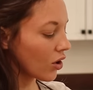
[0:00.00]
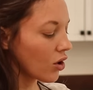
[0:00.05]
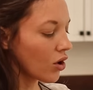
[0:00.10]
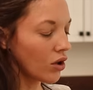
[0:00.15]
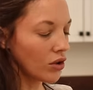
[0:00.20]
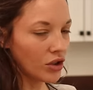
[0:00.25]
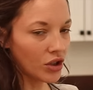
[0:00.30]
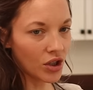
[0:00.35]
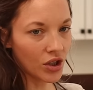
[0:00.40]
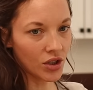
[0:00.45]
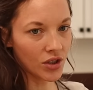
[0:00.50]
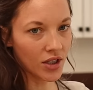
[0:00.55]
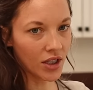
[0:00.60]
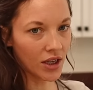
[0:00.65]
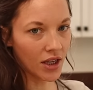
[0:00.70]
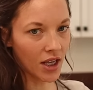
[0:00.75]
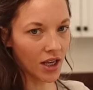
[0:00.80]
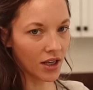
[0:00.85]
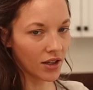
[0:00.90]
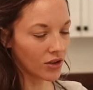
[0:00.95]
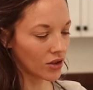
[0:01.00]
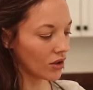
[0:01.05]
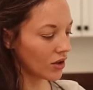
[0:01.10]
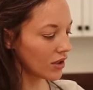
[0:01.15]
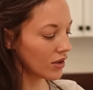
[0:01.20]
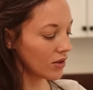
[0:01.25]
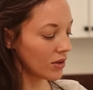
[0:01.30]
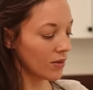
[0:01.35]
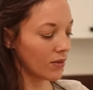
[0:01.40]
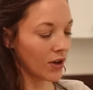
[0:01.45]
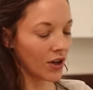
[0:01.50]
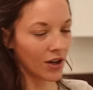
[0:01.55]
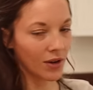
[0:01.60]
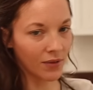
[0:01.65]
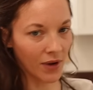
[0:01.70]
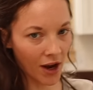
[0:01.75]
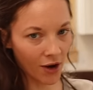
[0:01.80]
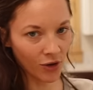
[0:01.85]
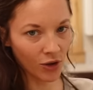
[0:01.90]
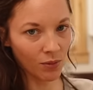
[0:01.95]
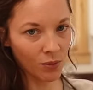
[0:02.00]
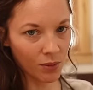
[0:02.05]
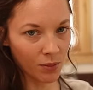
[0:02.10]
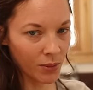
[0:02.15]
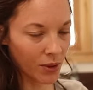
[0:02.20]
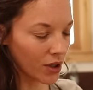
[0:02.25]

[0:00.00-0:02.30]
cultures and things, so this is a very valuable